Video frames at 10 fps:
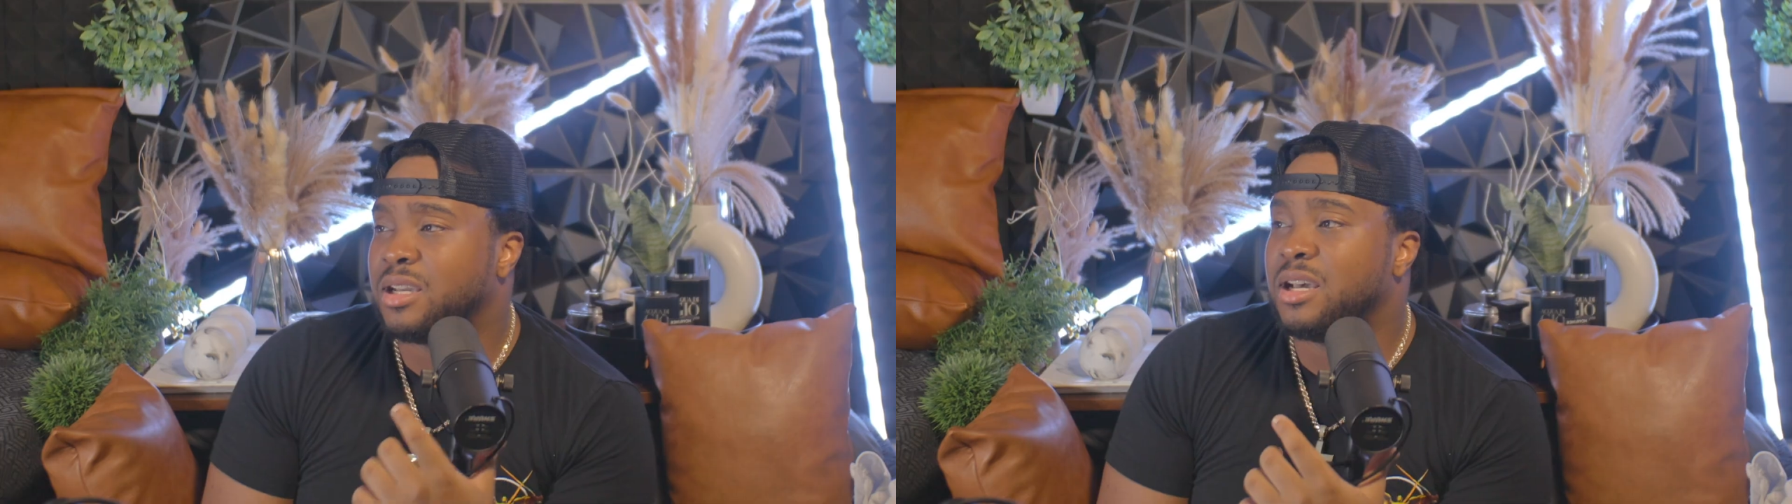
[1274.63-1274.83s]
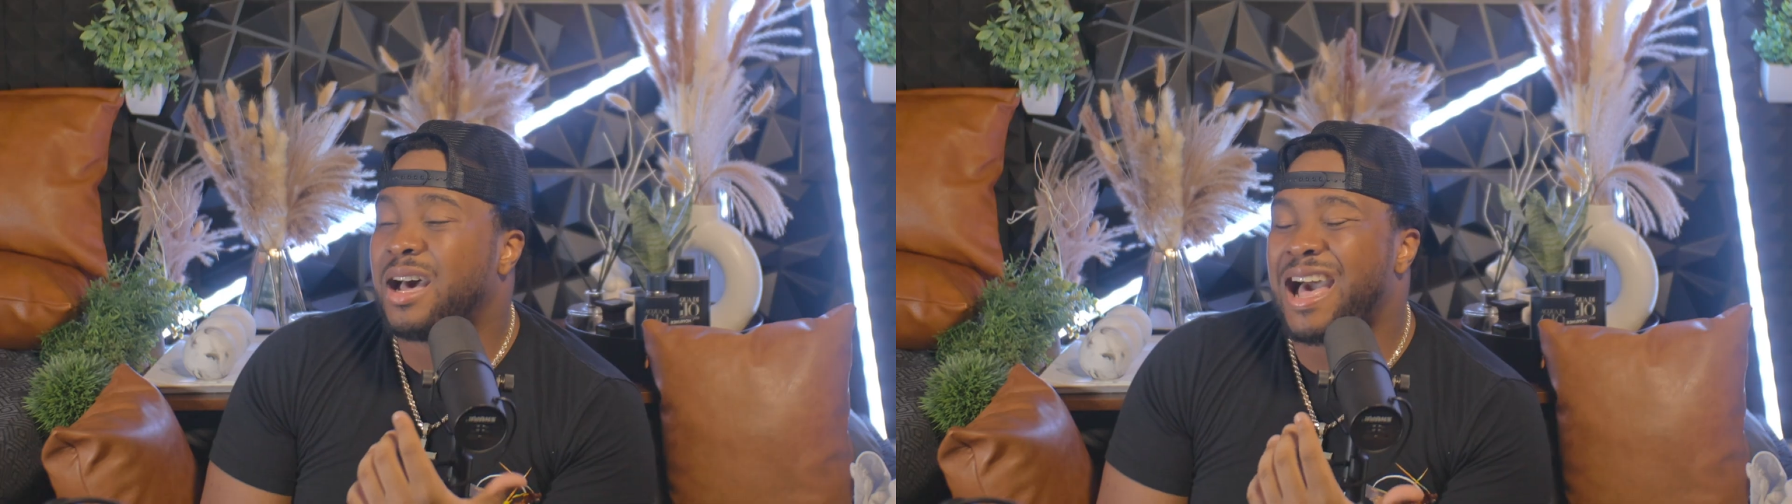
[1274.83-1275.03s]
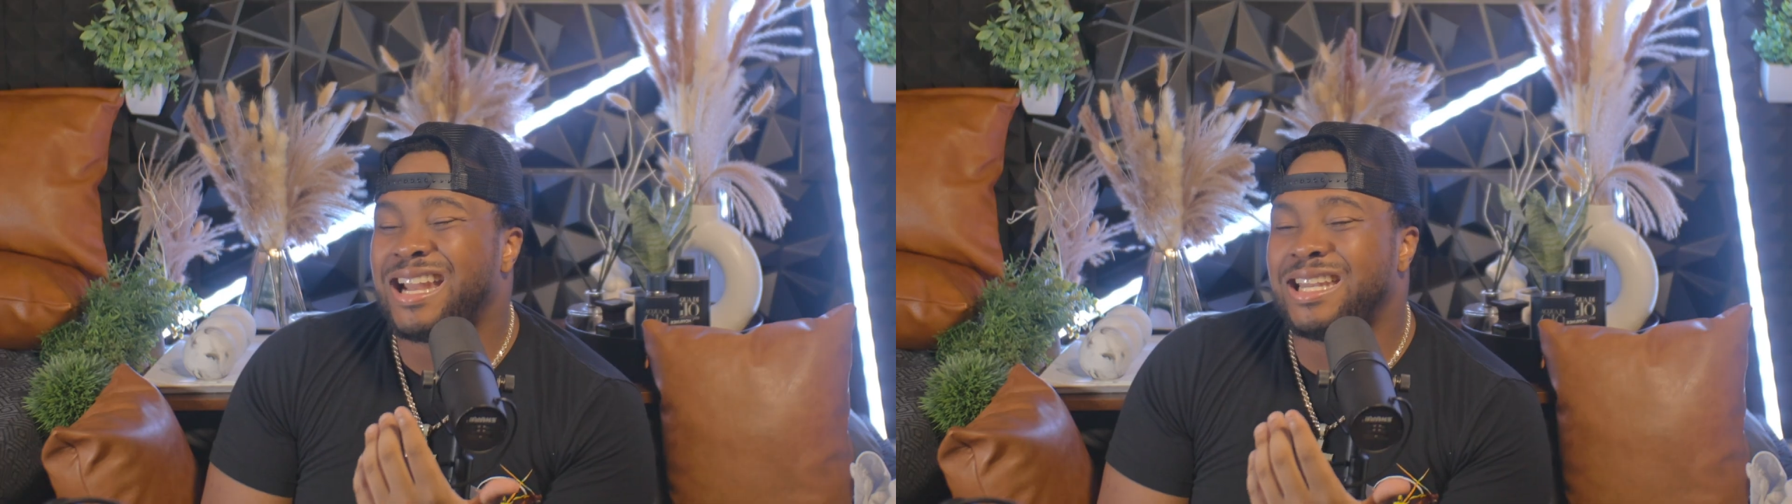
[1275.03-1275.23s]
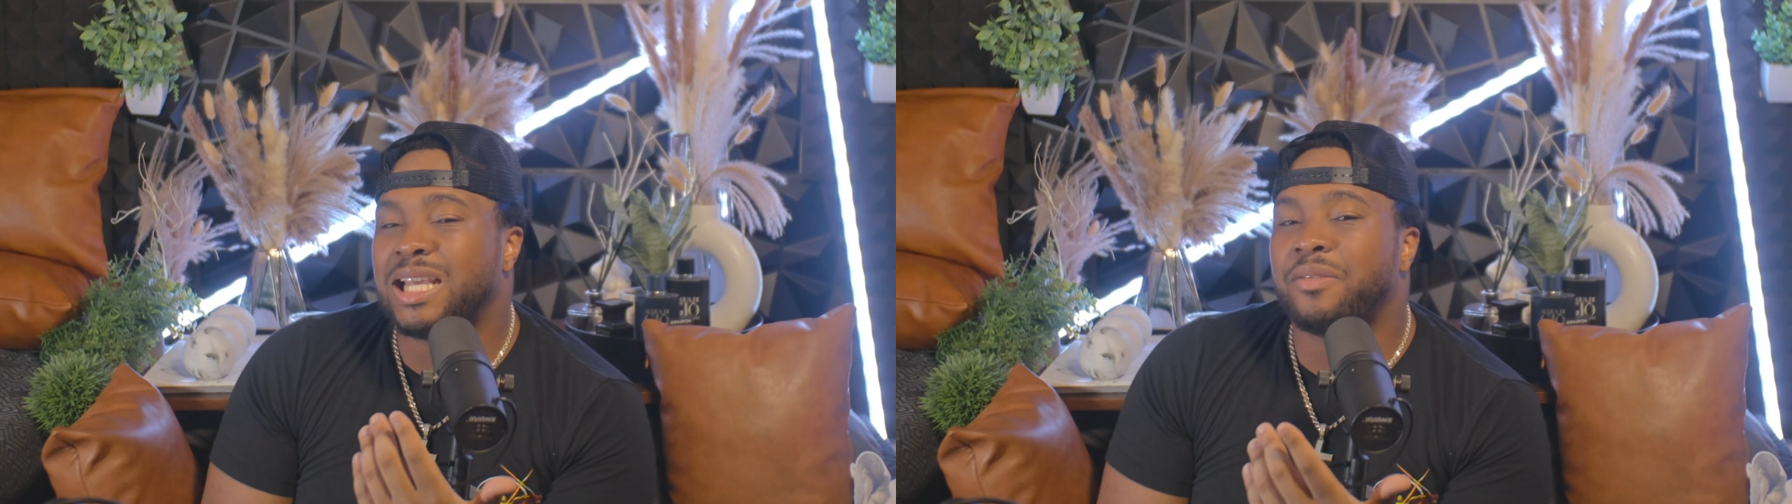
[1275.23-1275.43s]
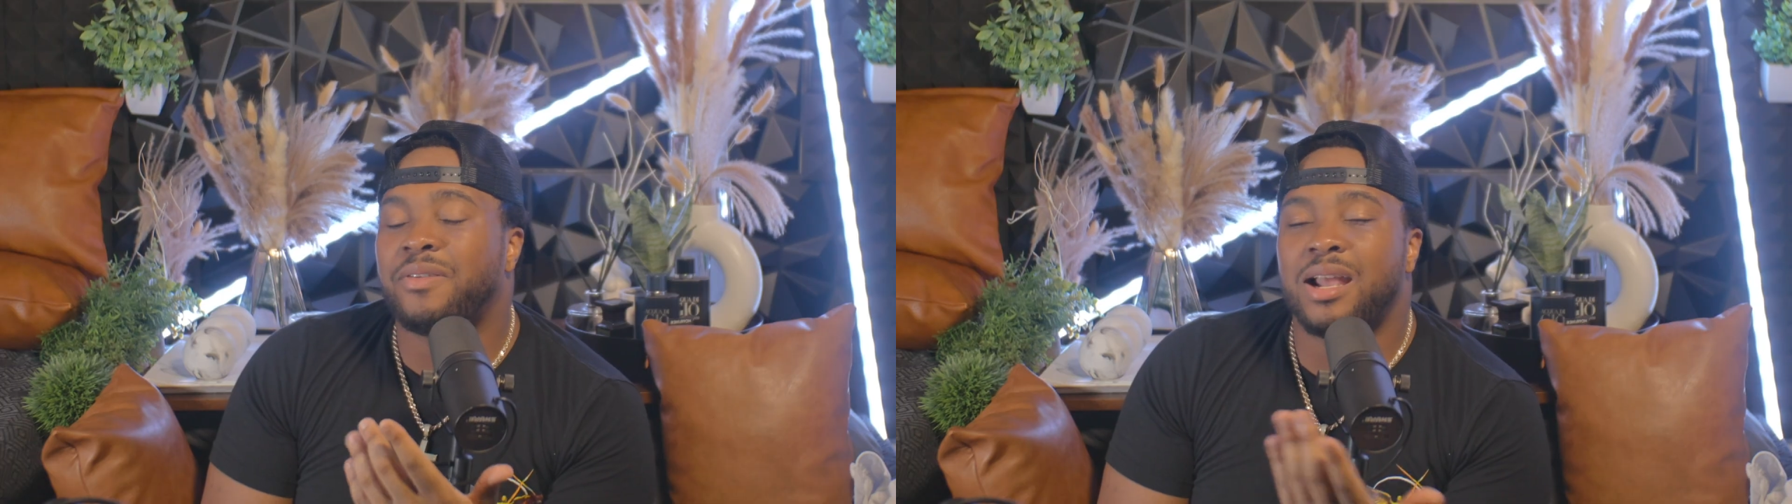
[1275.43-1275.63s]

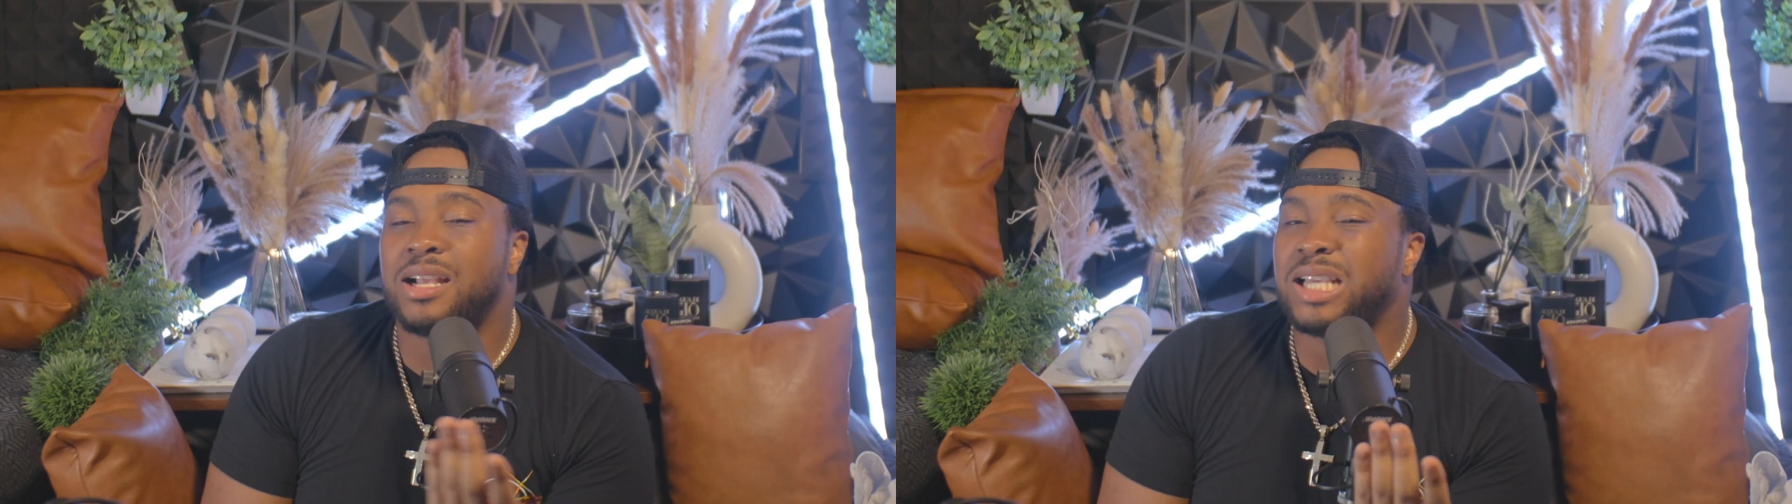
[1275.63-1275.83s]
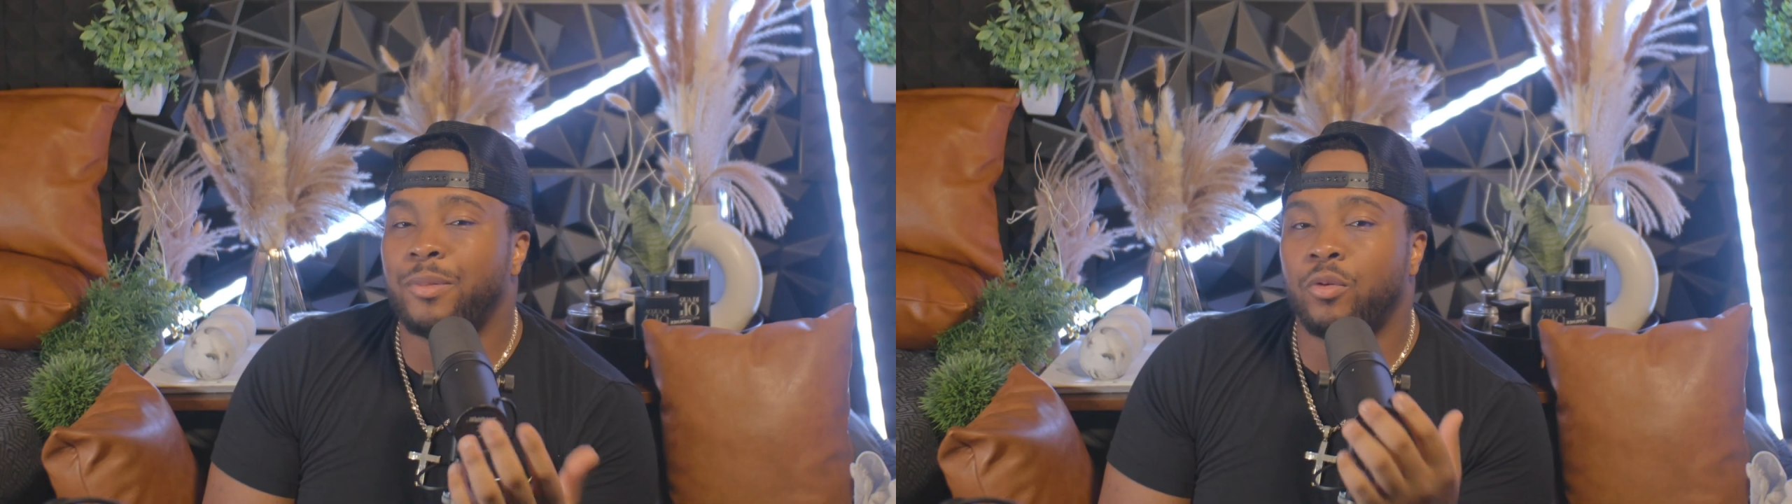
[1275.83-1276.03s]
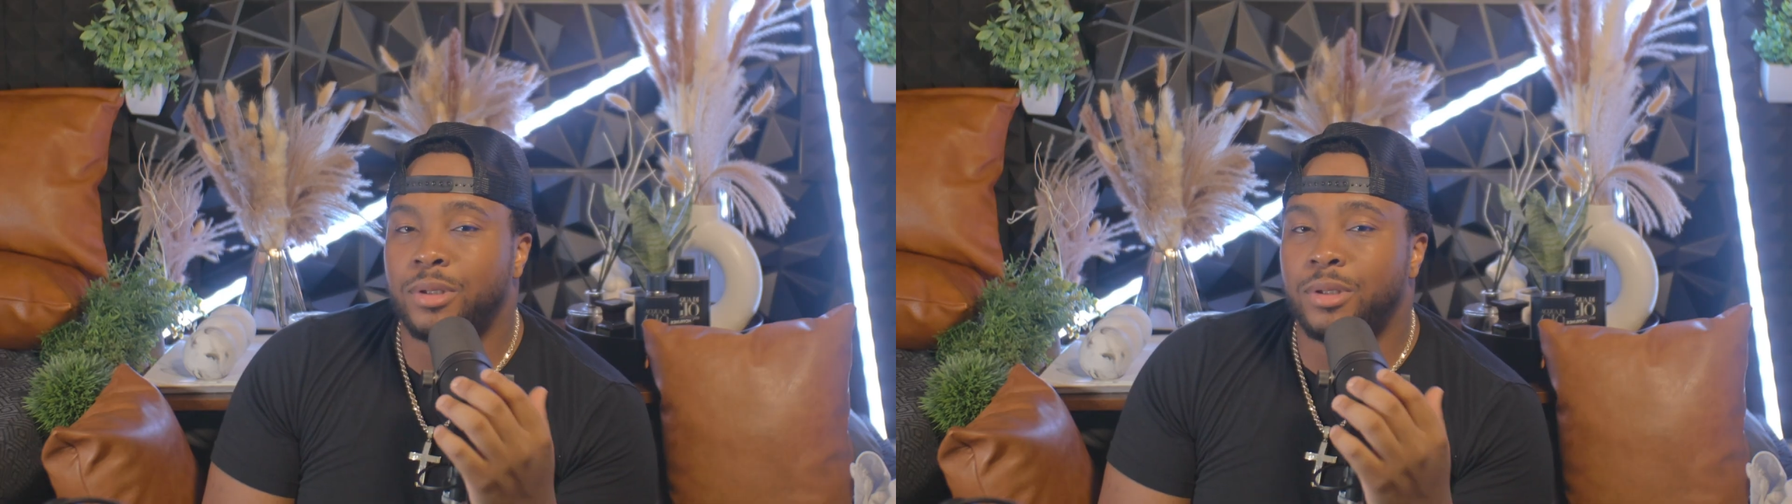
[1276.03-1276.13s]
Identify the type of woman